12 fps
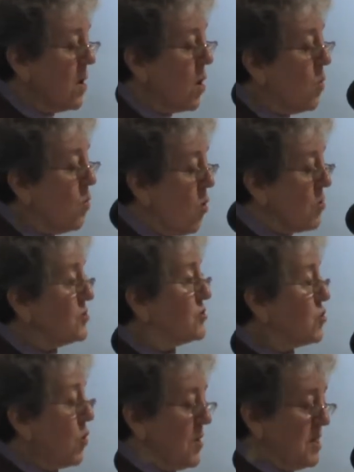War
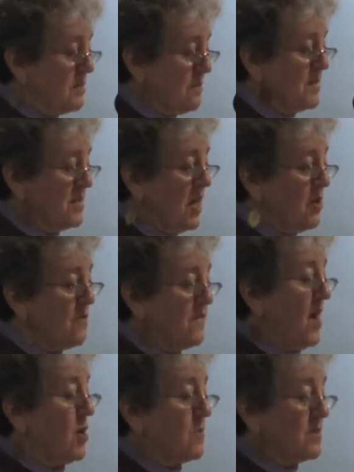stories from senior
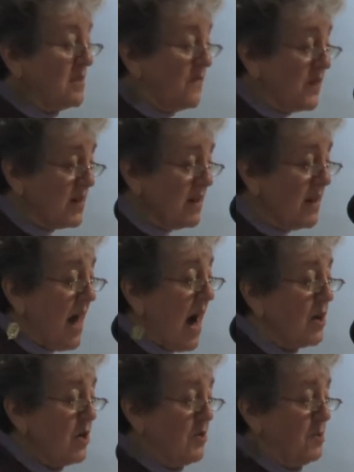veterans fill our
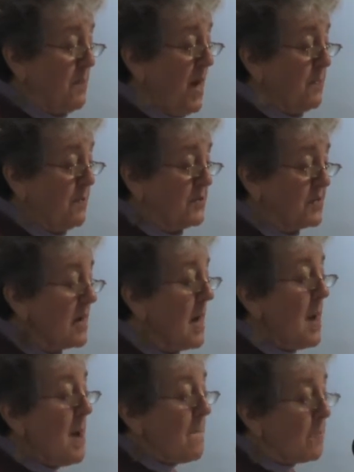newspapers.
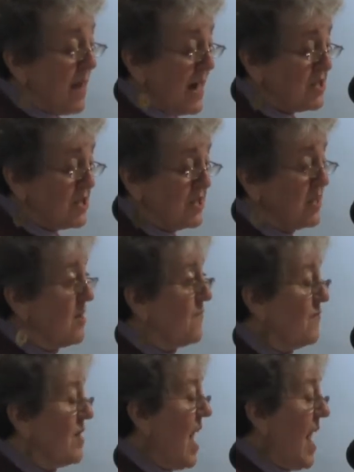Pledges to the
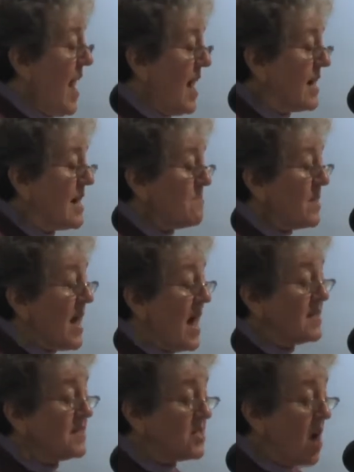flag
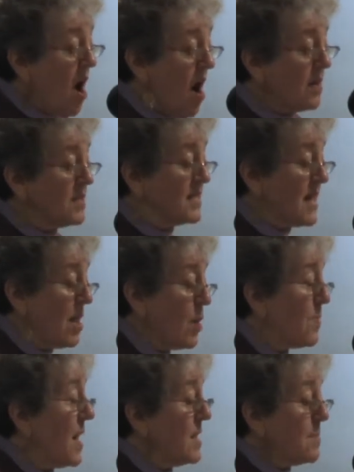and songs
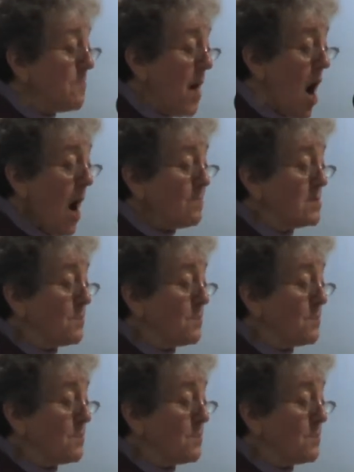celebrating bombs